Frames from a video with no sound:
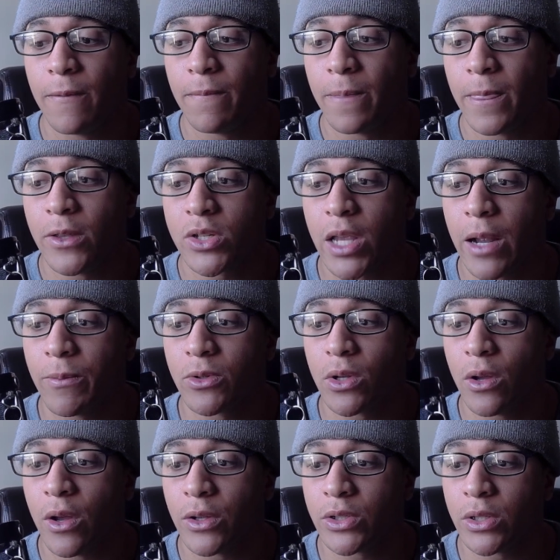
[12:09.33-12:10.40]
This camera's
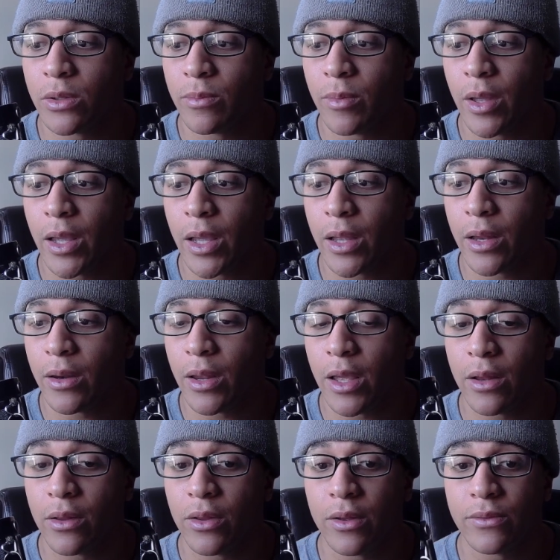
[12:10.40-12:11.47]
awesome and
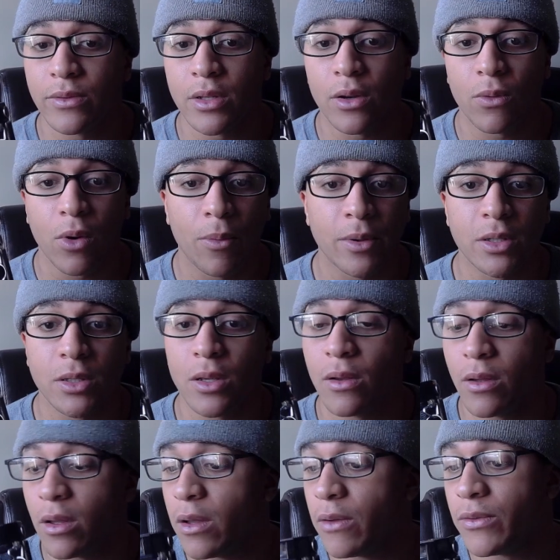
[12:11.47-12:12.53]
it lives in a realm
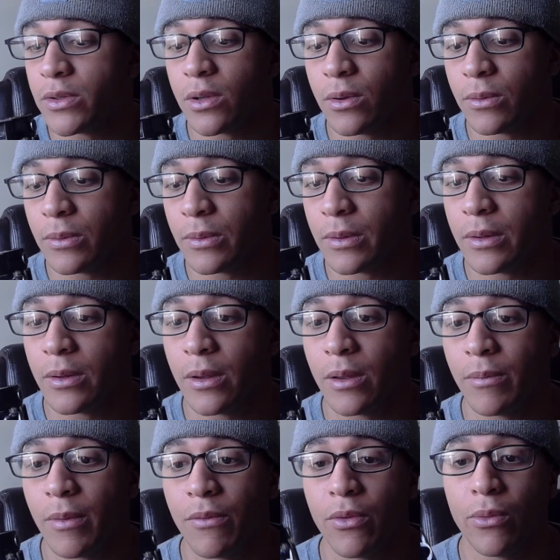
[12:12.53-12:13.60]
of its own.
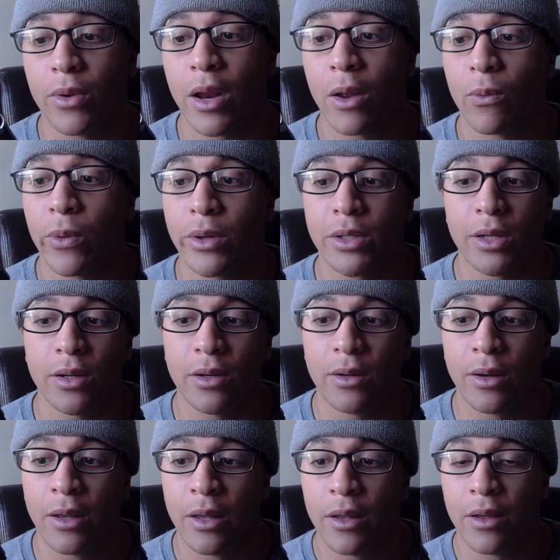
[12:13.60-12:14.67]
Even when I rented
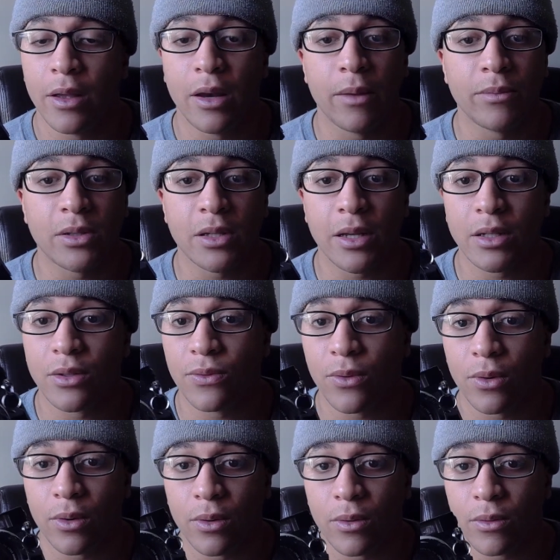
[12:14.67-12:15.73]
an M6
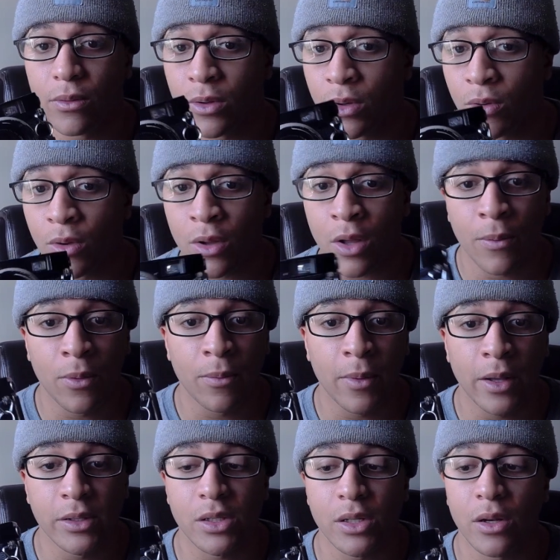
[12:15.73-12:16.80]
for a couple
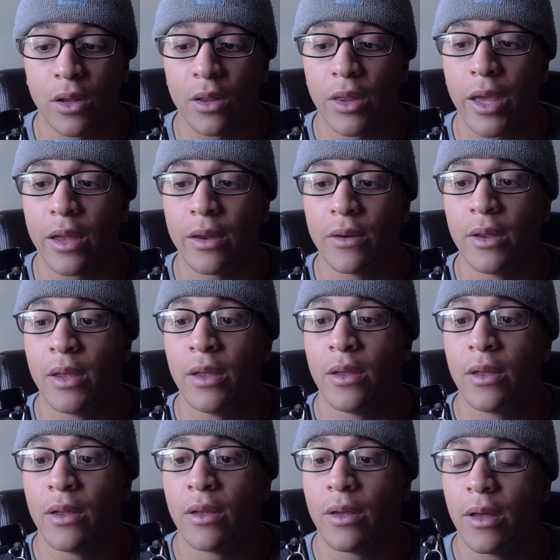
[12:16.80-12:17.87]
months and all that,
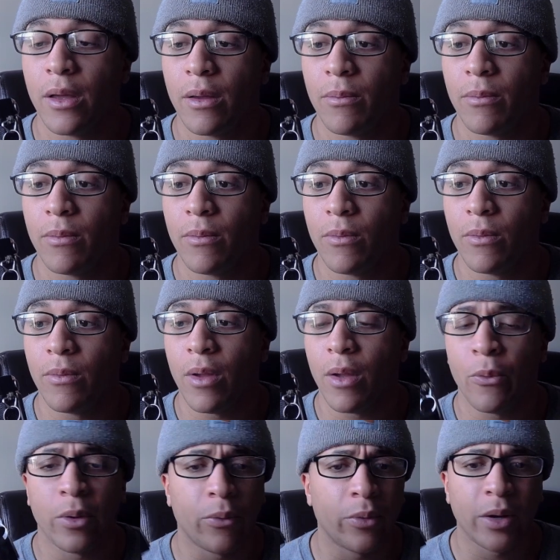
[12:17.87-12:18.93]

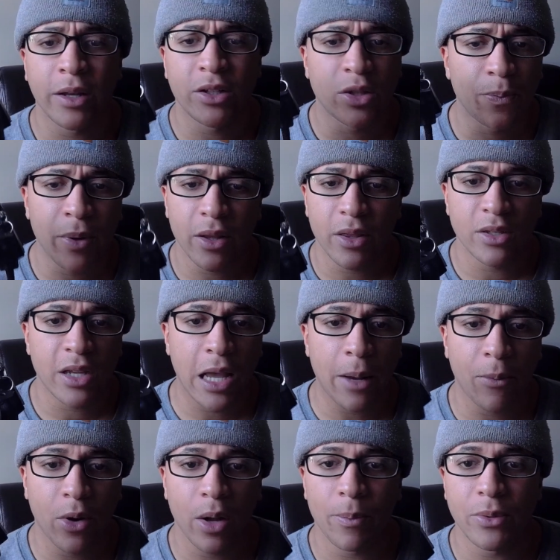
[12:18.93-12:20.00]
when I just picked this
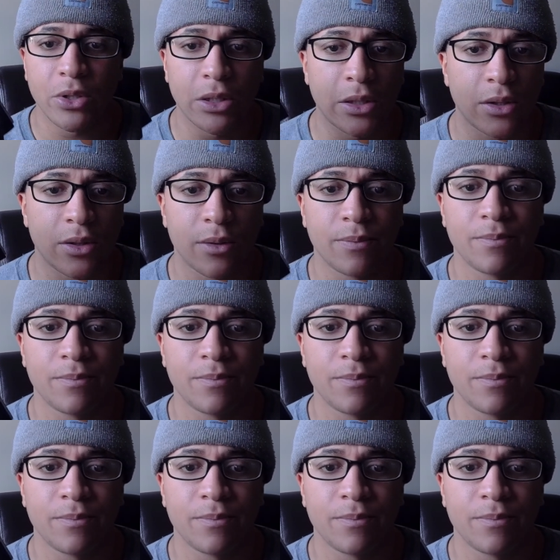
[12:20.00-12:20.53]
camera up, it just